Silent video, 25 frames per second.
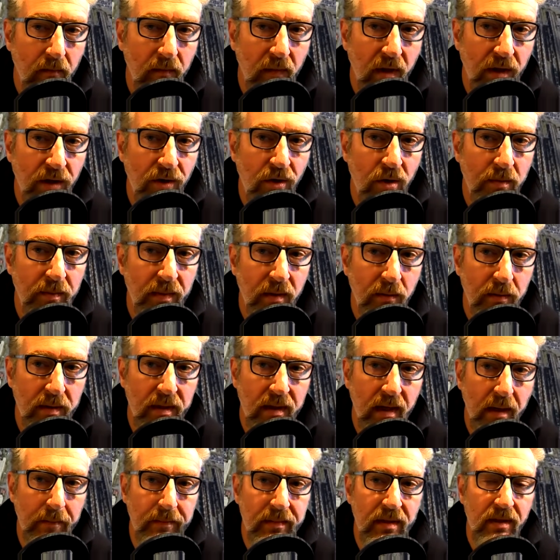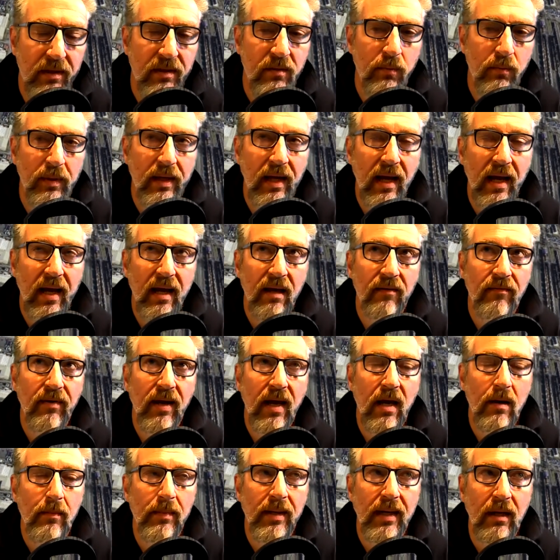human receptors. We have
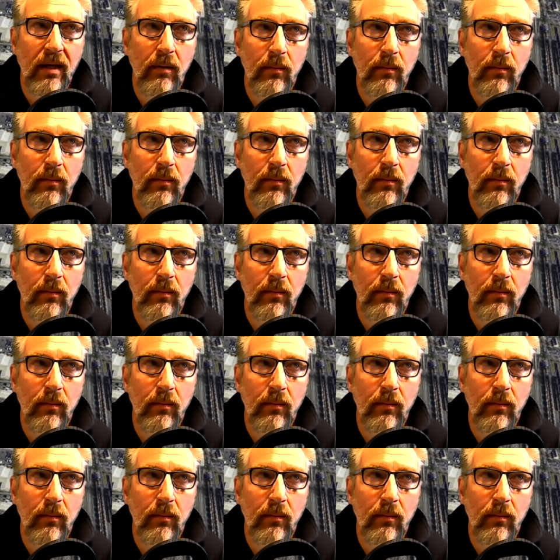how many?